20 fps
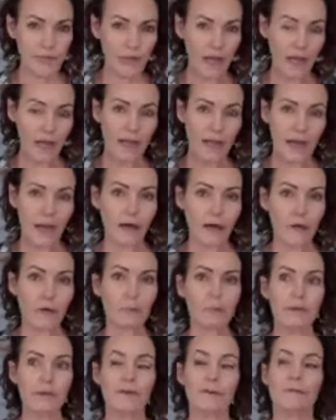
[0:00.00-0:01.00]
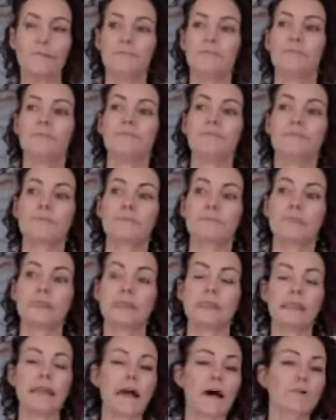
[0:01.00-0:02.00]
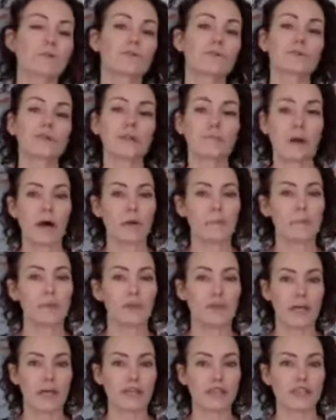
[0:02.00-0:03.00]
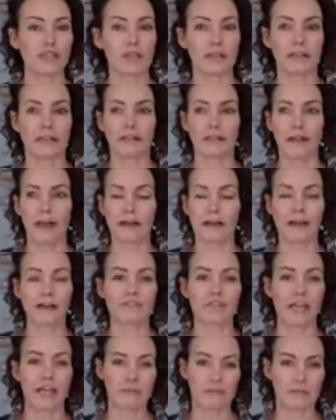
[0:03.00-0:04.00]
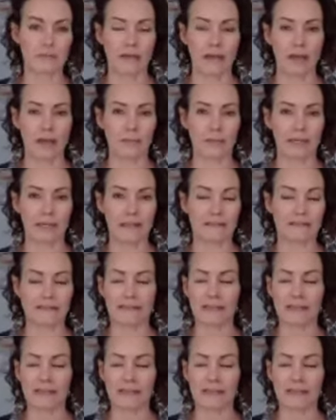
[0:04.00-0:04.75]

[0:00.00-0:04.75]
I help the elderly population that have type 2 diabetes.